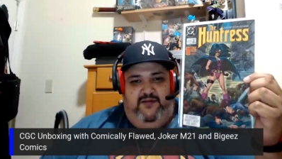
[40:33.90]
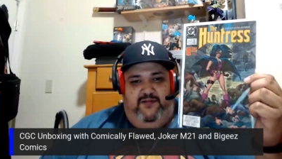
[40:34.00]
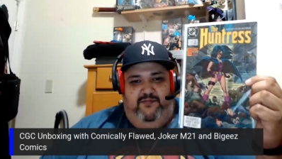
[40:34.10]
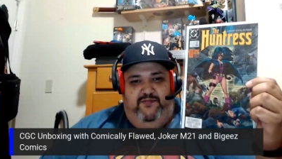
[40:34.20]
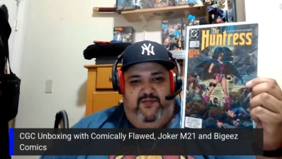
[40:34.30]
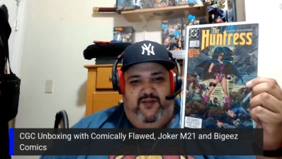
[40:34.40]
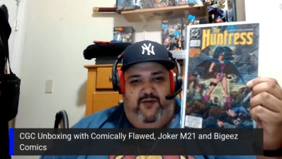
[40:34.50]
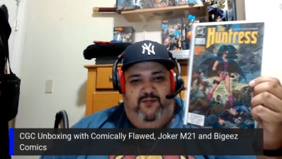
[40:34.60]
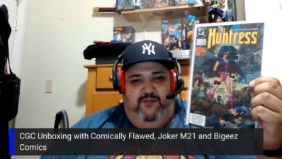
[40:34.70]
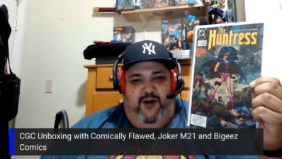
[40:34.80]
under oh,
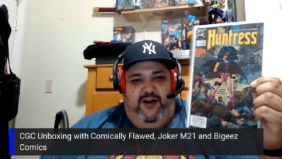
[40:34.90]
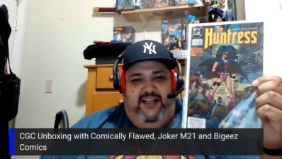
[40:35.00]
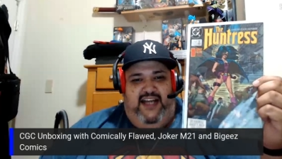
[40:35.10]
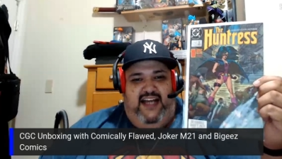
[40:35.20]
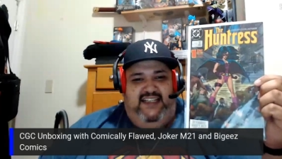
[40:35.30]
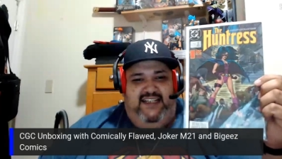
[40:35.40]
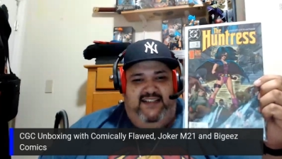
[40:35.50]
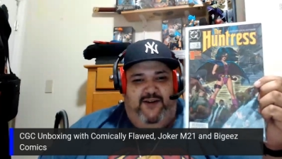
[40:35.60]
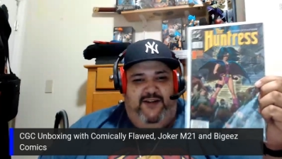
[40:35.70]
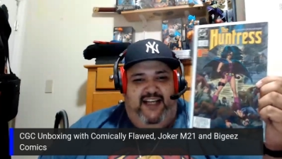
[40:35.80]
like Martinelli,
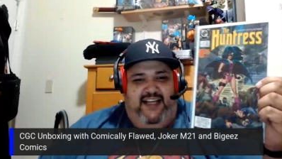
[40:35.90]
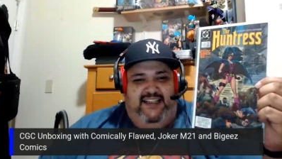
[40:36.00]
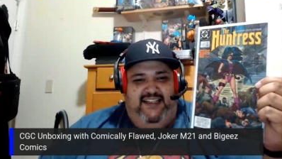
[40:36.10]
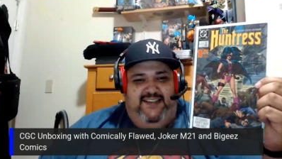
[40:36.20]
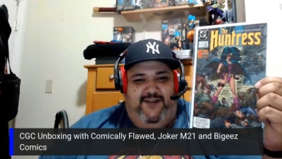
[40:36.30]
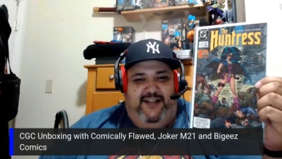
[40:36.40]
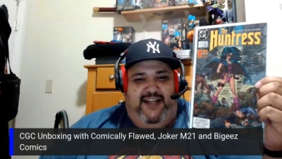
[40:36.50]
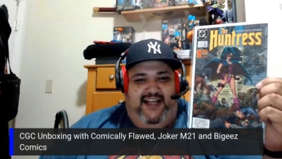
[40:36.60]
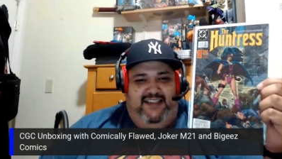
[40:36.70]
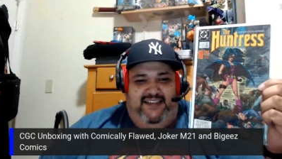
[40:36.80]
Martinelli,
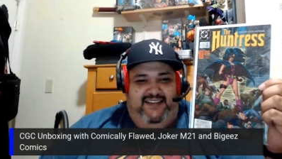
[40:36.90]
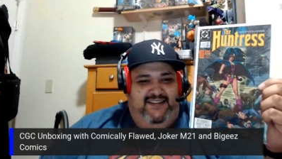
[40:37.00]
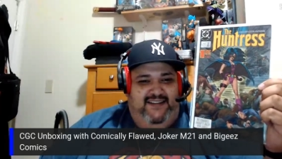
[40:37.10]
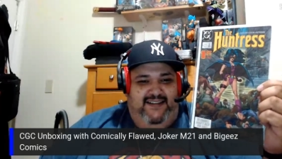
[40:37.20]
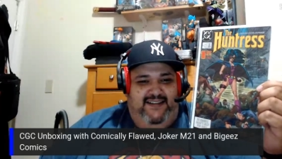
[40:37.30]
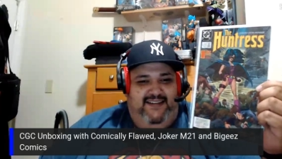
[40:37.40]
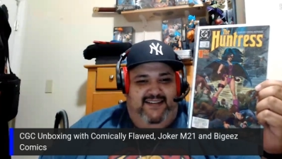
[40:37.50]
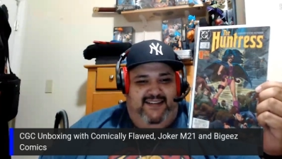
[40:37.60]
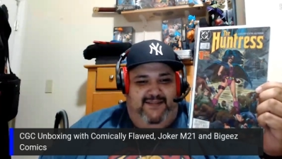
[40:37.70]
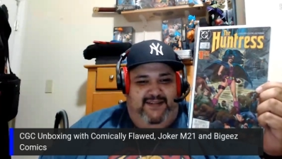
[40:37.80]
Tortinelli,
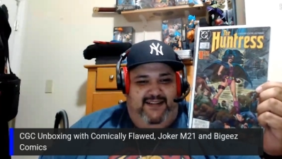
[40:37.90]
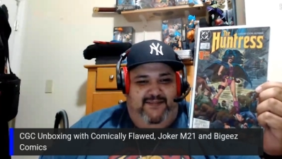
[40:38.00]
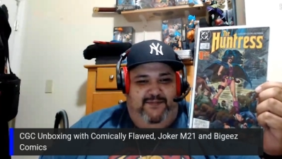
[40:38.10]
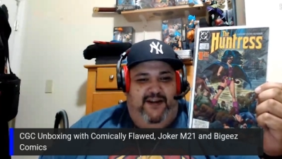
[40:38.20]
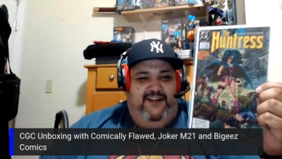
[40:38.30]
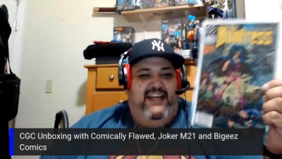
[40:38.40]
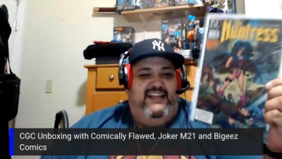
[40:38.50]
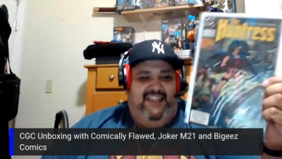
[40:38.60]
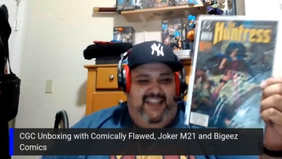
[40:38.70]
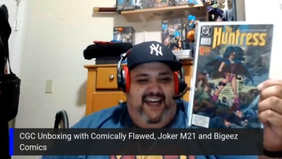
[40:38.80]
Bertinelli,
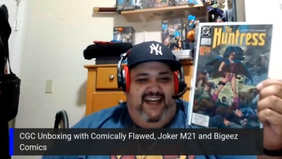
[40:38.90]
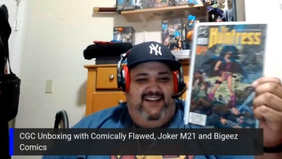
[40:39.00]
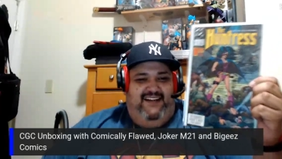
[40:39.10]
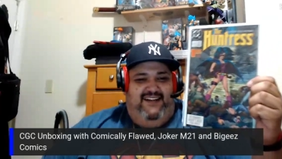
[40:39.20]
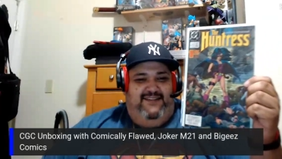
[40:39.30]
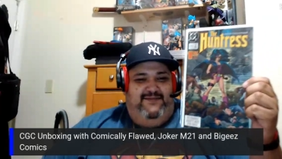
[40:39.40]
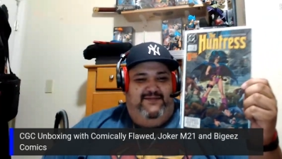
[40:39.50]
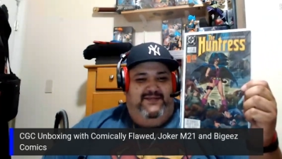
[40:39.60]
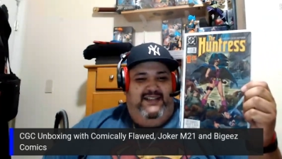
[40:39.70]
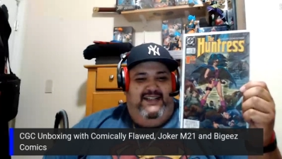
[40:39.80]
Bertinelli. Yeah,
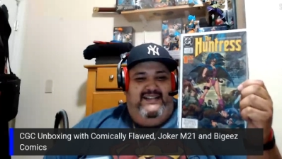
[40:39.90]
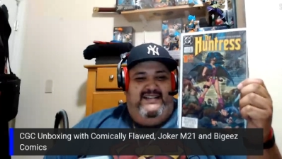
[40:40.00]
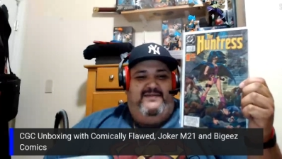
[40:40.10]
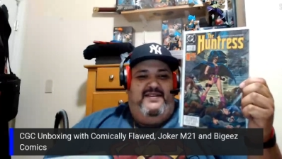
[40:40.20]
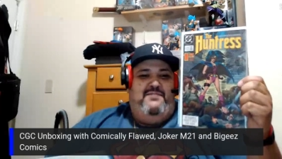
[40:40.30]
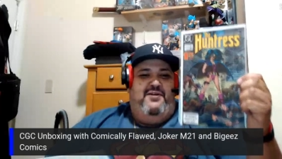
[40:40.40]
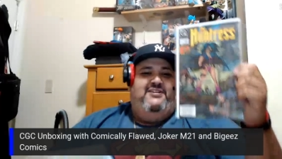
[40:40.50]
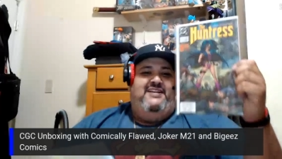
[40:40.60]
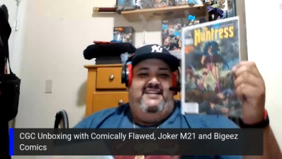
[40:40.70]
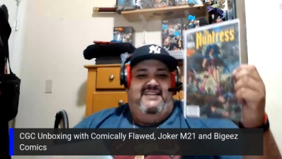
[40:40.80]
um, something
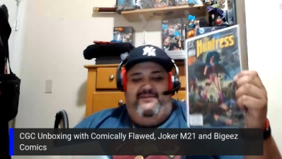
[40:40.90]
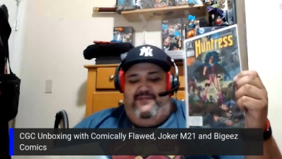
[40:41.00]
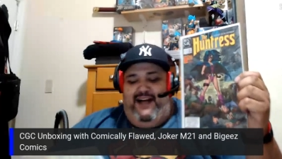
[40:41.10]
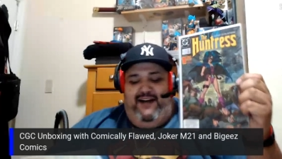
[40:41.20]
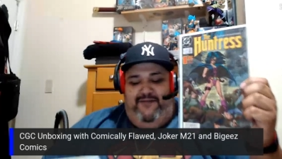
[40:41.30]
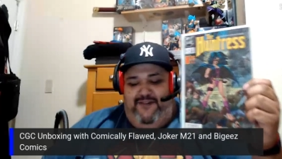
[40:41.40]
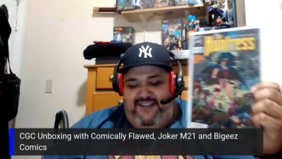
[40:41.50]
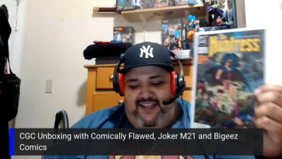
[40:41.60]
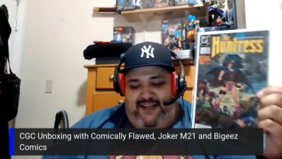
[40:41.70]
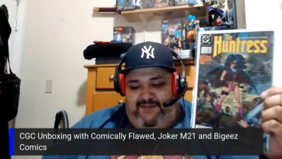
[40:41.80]
Bertinelli. Forgot her first
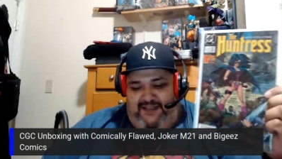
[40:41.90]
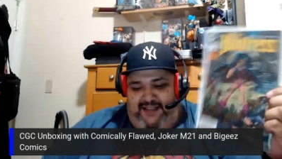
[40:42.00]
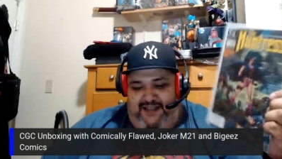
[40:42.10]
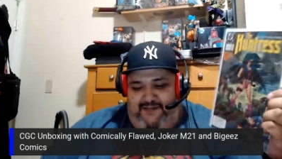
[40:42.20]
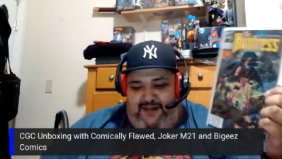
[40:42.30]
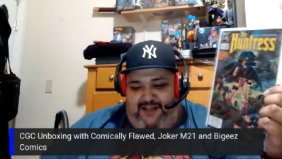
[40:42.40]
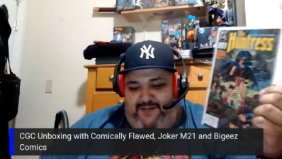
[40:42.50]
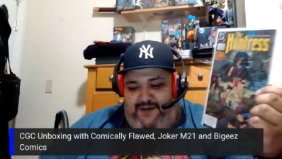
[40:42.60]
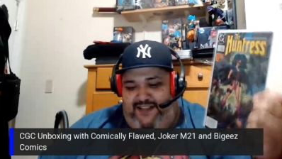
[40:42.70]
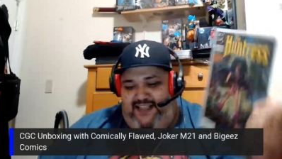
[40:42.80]
name, but
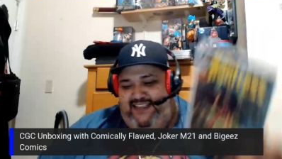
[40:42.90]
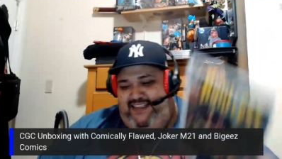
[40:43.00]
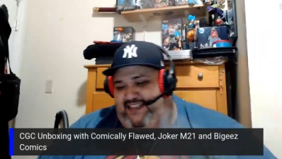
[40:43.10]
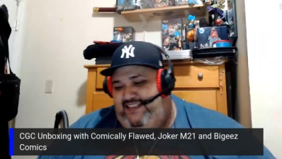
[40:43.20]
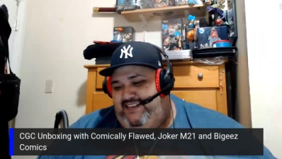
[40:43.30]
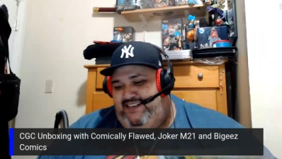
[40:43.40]
Bertinelli. Yeah, remember.